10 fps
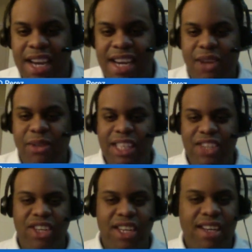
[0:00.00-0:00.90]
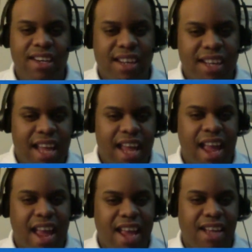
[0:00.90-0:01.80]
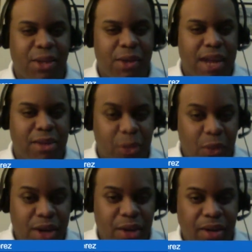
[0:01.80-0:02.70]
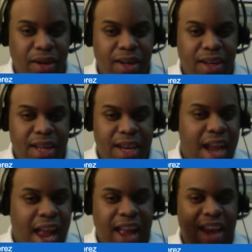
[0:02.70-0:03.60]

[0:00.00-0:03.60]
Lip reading: or San Diego Legion, and to announce a winner.